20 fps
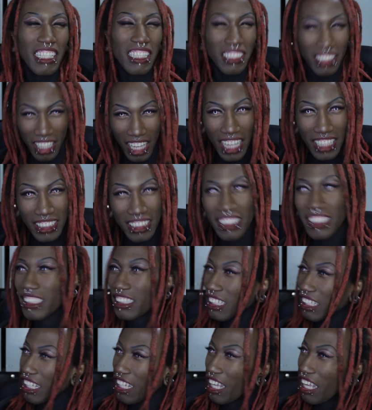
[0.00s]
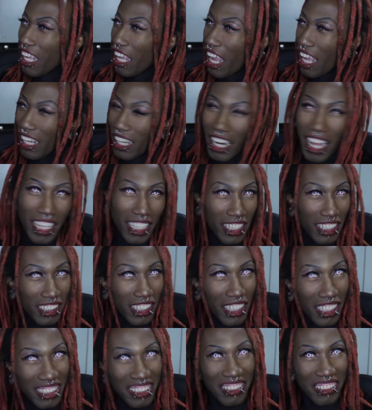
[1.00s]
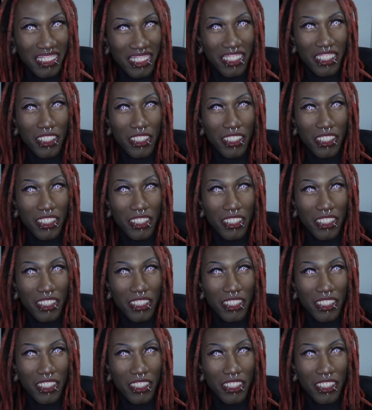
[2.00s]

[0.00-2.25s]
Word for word: classes and then I can get